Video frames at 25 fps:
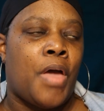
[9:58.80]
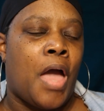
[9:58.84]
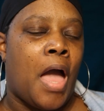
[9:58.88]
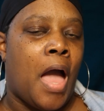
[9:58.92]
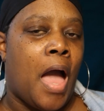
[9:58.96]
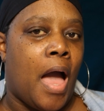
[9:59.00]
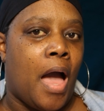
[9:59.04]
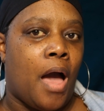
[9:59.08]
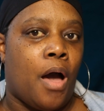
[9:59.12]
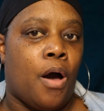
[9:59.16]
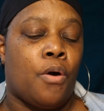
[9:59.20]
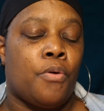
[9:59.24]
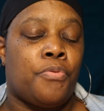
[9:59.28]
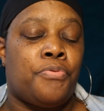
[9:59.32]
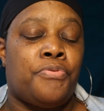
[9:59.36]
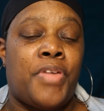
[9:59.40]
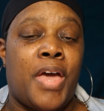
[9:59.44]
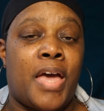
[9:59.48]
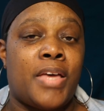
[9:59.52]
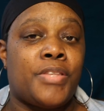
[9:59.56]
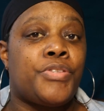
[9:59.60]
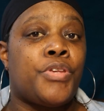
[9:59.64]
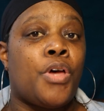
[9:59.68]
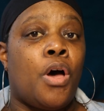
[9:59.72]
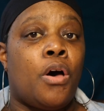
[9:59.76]
How?
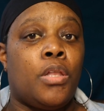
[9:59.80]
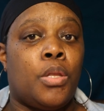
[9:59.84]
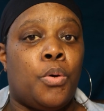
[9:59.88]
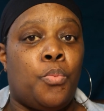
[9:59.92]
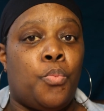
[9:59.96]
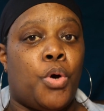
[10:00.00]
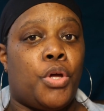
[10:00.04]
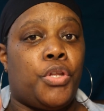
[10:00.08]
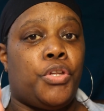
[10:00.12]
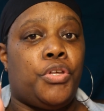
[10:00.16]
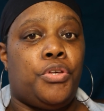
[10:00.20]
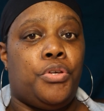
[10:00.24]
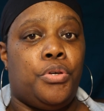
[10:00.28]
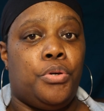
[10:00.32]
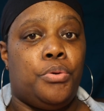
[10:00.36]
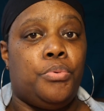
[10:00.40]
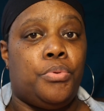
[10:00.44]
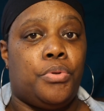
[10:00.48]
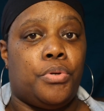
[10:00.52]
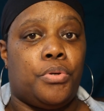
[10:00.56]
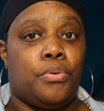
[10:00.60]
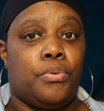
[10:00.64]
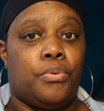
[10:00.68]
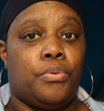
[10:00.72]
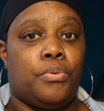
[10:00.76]
That's all in what you
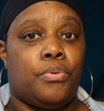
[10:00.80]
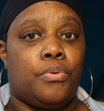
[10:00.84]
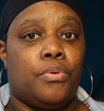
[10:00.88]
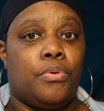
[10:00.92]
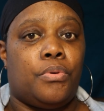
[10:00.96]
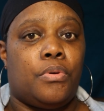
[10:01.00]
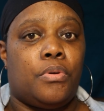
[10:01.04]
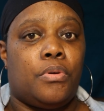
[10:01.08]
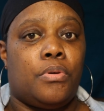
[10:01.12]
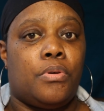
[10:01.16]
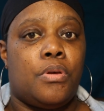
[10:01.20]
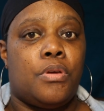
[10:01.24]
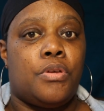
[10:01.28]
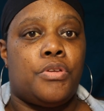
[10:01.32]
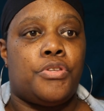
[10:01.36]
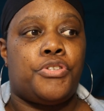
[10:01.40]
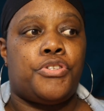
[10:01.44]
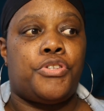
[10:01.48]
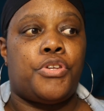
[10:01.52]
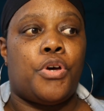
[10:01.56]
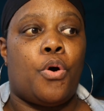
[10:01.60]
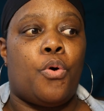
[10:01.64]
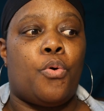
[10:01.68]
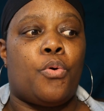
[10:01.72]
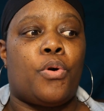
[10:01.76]
do.
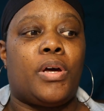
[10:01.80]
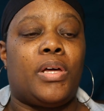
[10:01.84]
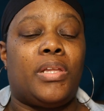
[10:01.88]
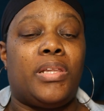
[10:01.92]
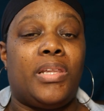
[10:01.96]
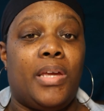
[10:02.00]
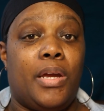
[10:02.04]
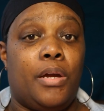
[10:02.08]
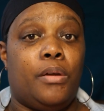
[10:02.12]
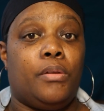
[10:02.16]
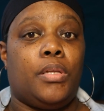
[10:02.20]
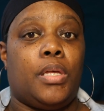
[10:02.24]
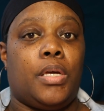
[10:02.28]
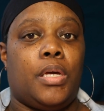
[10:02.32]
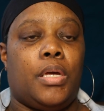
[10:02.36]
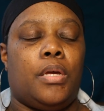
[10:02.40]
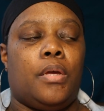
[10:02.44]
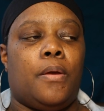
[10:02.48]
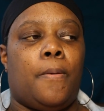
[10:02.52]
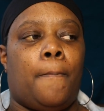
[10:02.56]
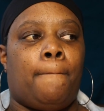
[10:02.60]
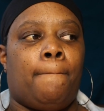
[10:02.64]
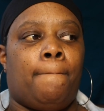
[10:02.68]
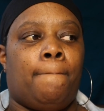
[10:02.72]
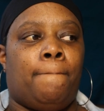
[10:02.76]
So
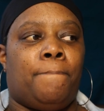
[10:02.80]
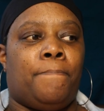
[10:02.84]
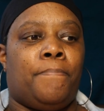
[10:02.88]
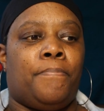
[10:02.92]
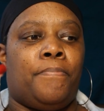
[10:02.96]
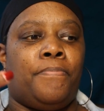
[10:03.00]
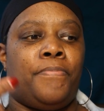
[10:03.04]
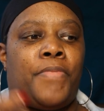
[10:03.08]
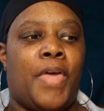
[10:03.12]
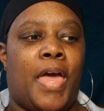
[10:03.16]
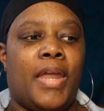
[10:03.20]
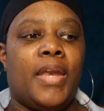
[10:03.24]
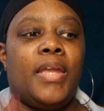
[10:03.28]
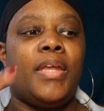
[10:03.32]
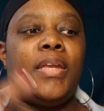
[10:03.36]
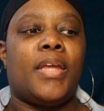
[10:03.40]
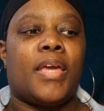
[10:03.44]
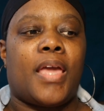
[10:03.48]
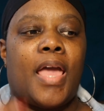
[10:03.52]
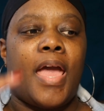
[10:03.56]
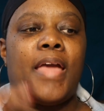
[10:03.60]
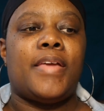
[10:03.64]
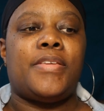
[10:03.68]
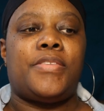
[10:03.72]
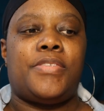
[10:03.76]
clearly, that
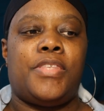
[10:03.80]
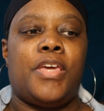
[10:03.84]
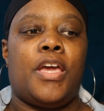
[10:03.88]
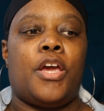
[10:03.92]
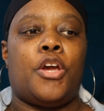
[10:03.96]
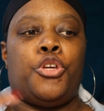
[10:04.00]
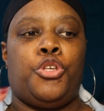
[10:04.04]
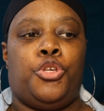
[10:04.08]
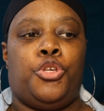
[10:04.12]
indicates there